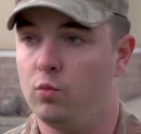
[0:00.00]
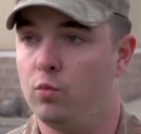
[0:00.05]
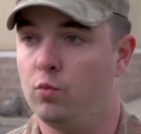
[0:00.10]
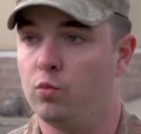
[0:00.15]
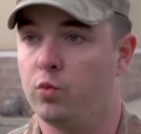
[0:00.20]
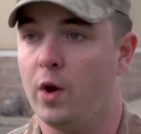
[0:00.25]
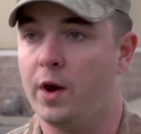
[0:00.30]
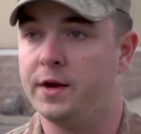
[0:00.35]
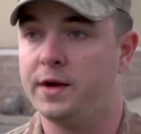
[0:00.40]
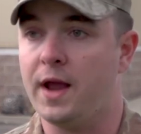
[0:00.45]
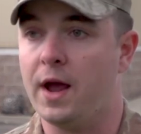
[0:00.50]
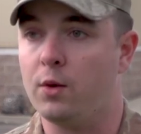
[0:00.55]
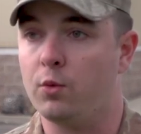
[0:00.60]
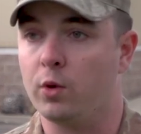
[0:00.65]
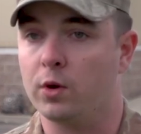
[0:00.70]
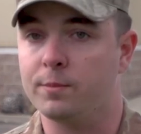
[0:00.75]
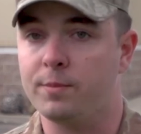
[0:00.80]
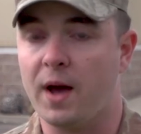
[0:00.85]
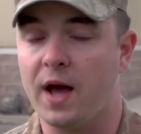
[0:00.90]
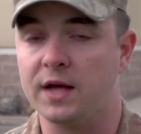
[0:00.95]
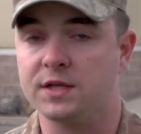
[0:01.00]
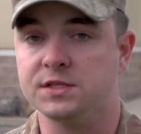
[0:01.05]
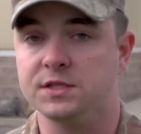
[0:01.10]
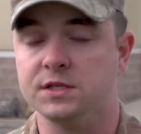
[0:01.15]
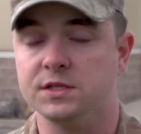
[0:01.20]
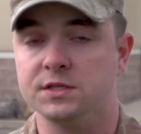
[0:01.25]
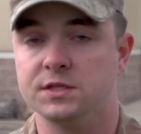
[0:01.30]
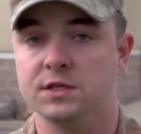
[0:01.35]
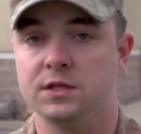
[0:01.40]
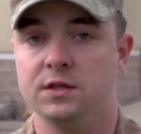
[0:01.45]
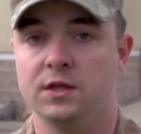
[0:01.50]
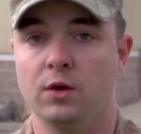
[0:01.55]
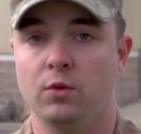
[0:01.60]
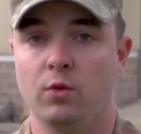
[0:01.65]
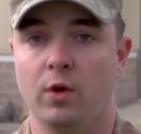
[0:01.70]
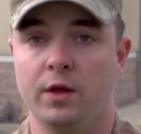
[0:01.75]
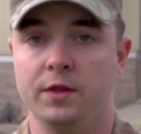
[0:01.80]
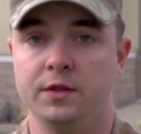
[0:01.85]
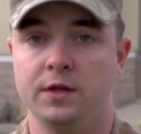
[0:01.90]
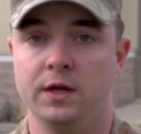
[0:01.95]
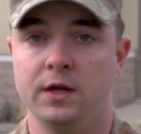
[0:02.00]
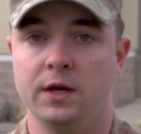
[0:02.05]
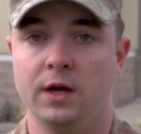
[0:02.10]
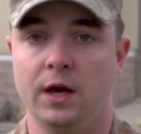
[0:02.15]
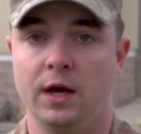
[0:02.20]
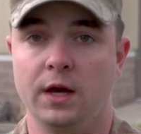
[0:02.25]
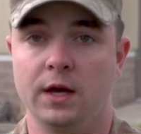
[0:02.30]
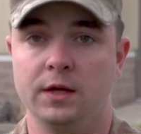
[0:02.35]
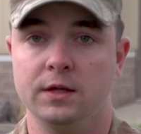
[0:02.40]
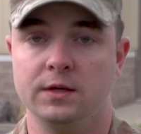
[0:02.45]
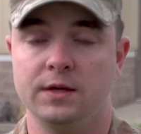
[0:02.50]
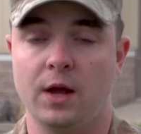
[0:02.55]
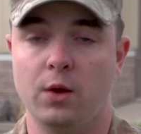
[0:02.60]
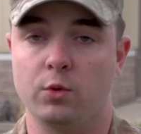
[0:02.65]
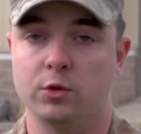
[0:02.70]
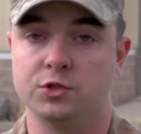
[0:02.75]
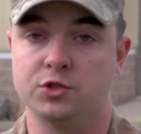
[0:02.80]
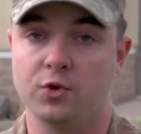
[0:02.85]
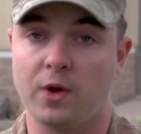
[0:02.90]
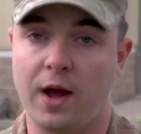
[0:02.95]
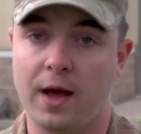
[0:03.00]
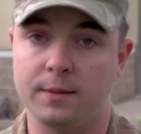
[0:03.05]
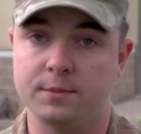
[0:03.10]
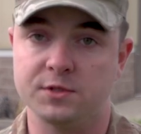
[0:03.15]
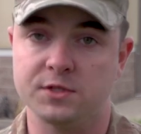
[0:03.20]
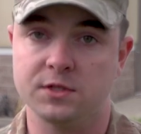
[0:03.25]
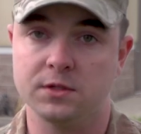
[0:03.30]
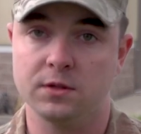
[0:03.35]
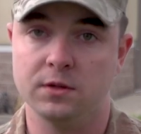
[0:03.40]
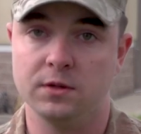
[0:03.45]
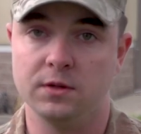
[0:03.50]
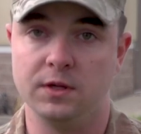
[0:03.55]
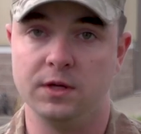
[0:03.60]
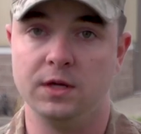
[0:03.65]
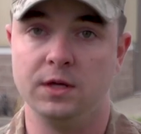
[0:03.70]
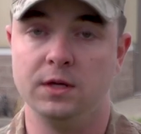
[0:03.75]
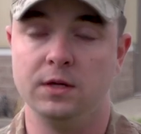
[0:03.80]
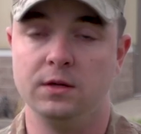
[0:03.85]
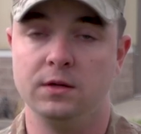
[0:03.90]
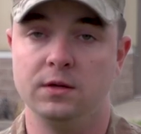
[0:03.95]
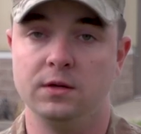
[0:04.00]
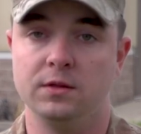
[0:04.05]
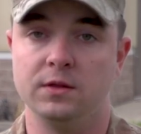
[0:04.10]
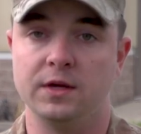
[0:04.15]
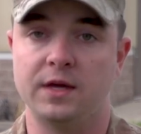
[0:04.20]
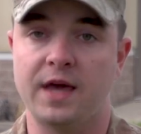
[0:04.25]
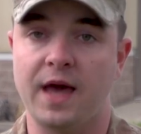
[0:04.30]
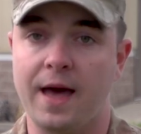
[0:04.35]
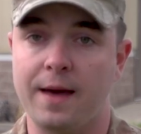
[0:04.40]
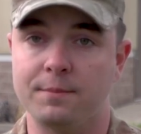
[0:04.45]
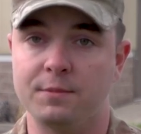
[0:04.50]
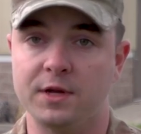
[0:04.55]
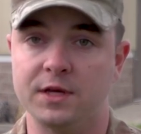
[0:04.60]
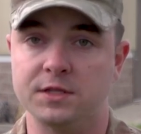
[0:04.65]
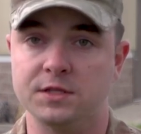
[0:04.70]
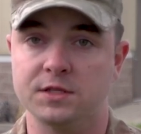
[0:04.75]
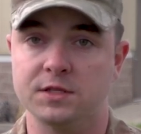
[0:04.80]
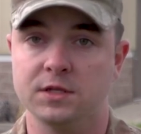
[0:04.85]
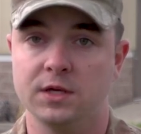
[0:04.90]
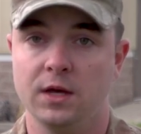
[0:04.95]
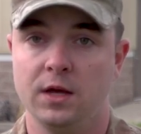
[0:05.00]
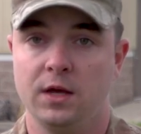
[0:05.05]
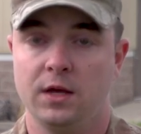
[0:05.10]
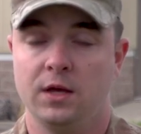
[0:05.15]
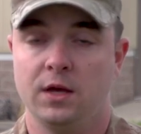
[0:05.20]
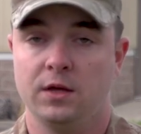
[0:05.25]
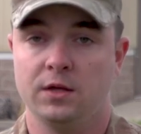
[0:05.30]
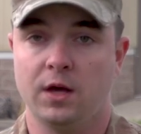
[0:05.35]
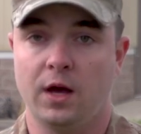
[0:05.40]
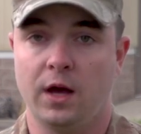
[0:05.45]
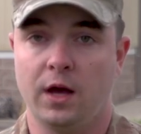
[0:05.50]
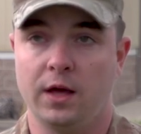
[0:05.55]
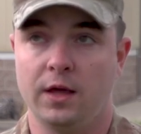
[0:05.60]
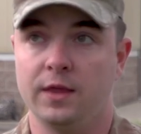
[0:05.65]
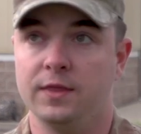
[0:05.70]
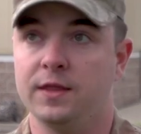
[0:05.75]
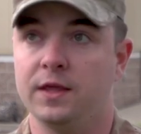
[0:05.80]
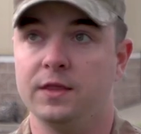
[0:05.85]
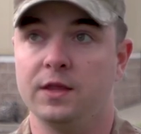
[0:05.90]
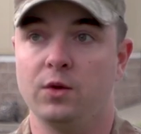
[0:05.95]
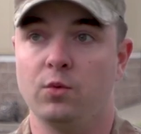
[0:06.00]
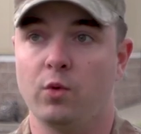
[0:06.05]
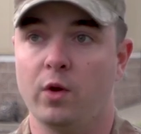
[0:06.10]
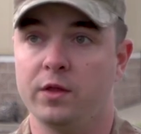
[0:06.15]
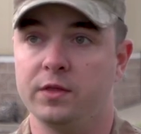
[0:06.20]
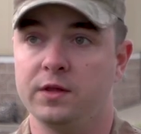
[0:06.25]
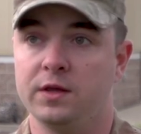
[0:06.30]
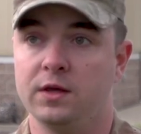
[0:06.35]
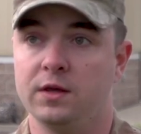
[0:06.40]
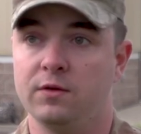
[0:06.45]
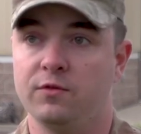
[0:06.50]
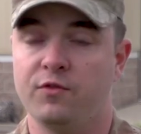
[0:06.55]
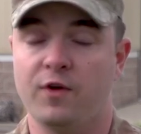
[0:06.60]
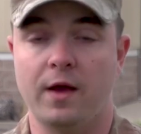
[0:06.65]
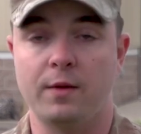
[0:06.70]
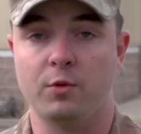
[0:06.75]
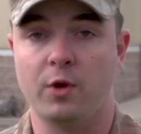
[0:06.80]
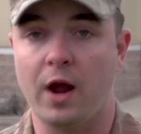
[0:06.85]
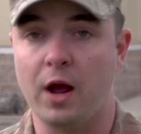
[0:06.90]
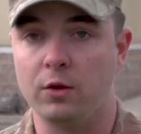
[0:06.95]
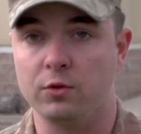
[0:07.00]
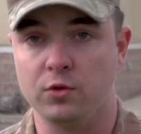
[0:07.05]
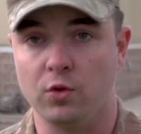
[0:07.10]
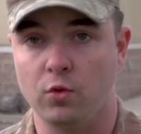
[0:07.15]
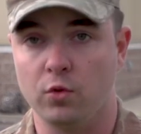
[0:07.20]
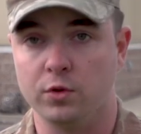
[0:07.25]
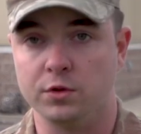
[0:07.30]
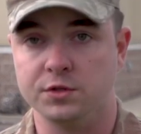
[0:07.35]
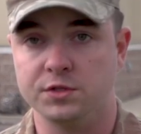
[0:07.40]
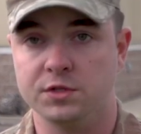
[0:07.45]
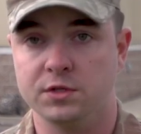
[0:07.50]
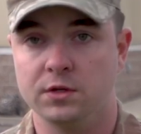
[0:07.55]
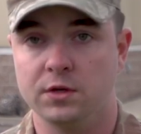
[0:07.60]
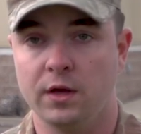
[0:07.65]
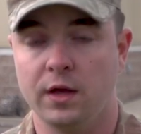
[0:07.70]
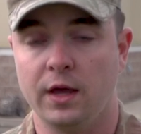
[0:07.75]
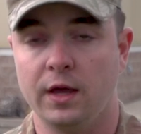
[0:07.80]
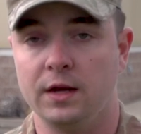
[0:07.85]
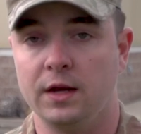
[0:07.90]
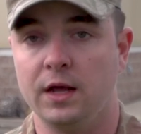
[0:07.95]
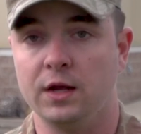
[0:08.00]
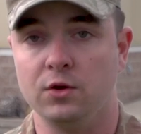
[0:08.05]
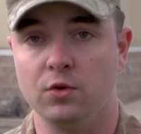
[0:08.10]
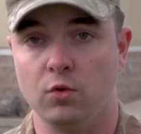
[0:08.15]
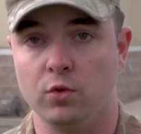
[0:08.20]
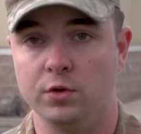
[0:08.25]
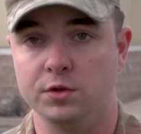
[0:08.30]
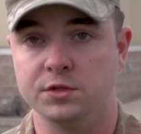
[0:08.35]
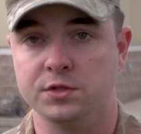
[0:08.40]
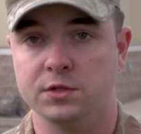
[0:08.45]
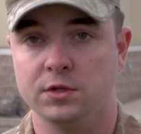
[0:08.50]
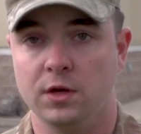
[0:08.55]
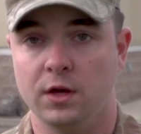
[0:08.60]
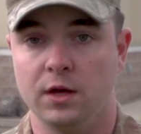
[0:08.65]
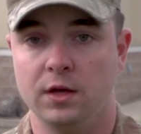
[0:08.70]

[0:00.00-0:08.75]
run network boxes, they run the network drops, the cabinets, and then they run the fiber outdoors and indoors.